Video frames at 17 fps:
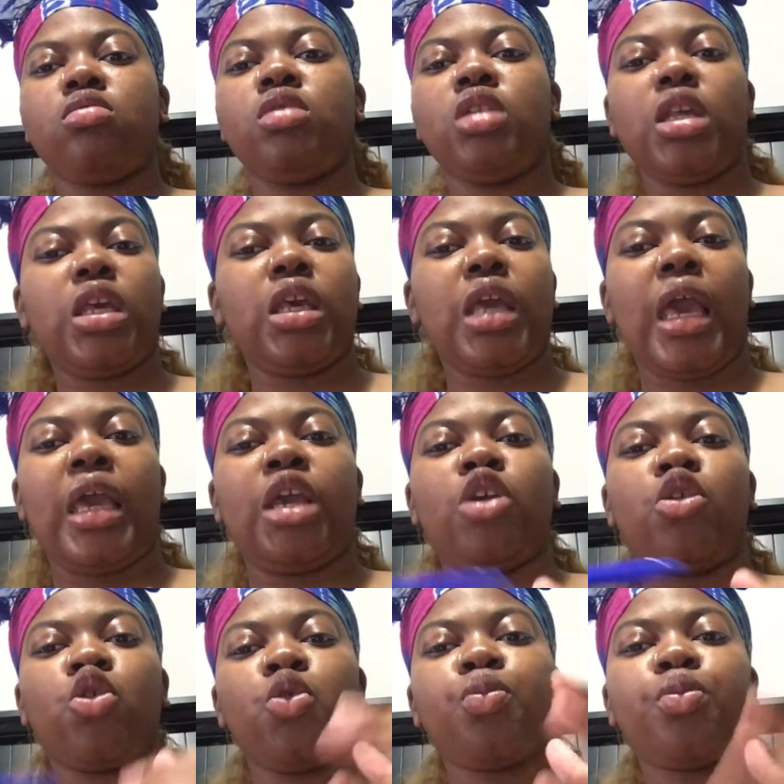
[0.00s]
need a
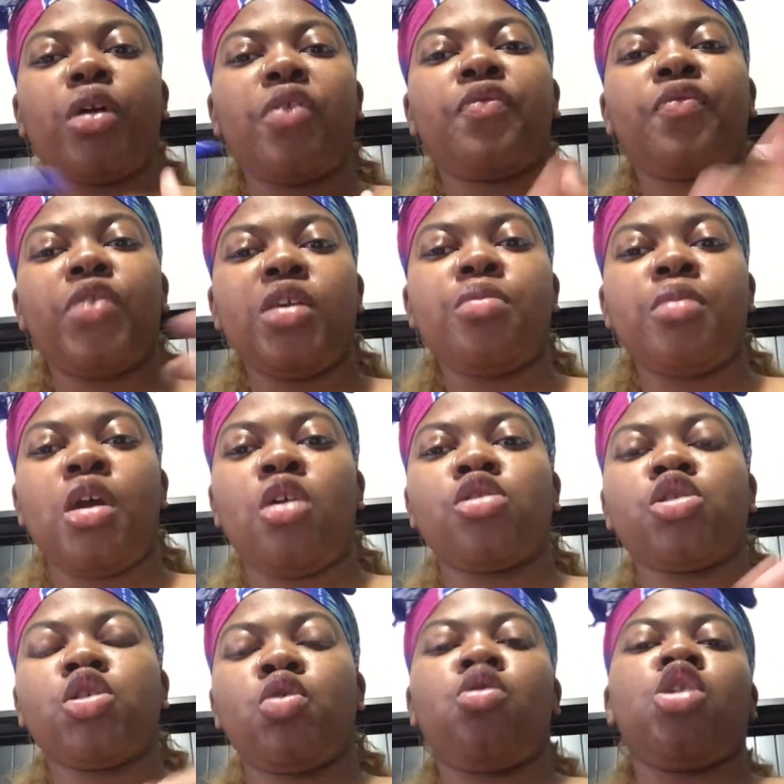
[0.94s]
group of
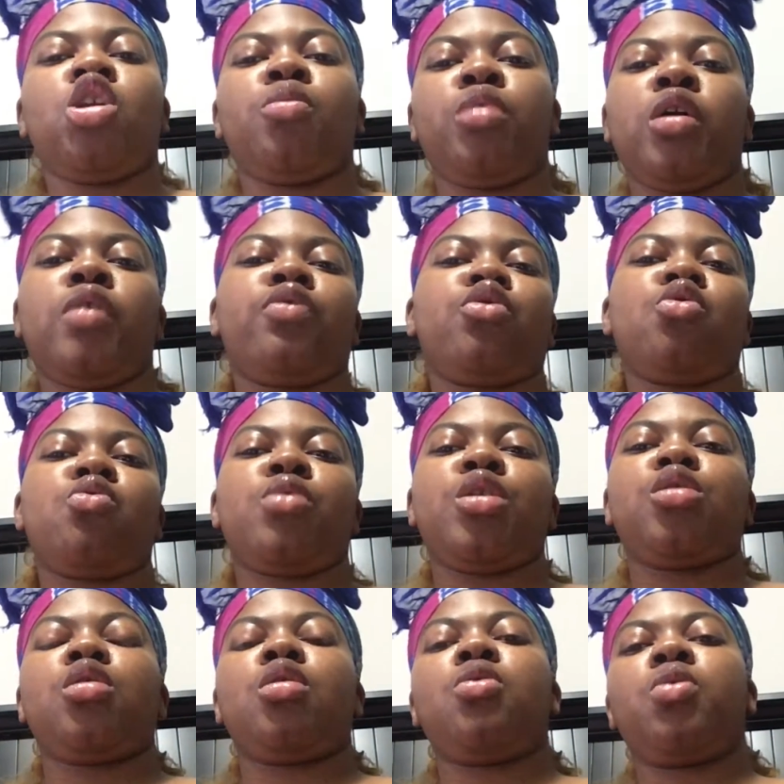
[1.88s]
females to go in the bathroom
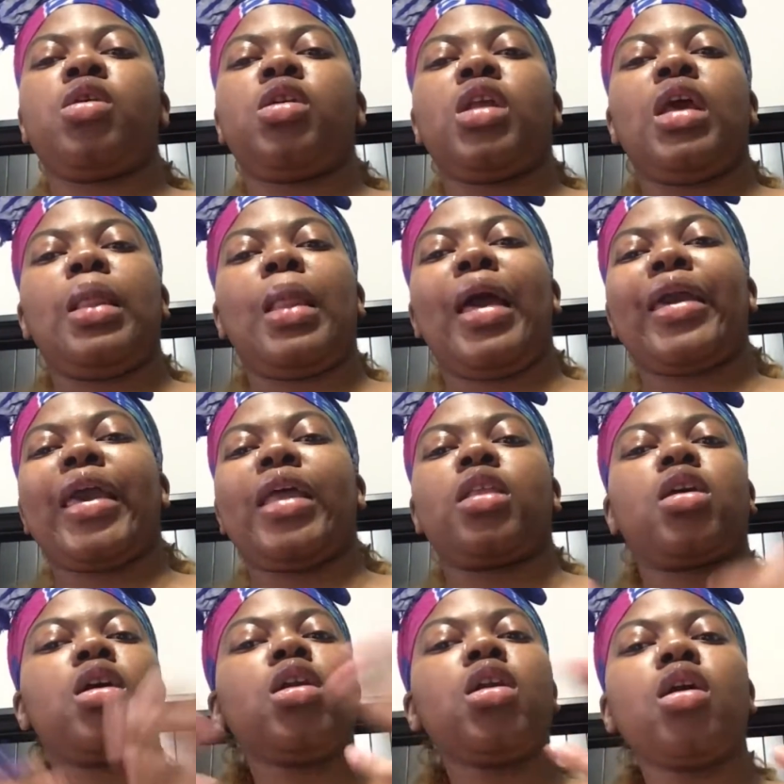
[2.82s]
with them when they, like, at
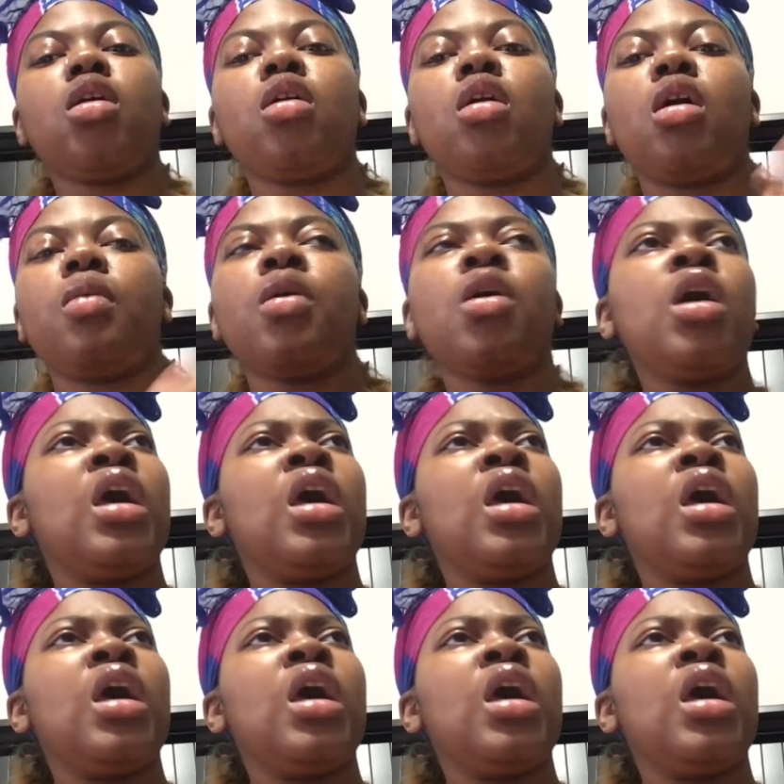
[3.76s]
the club,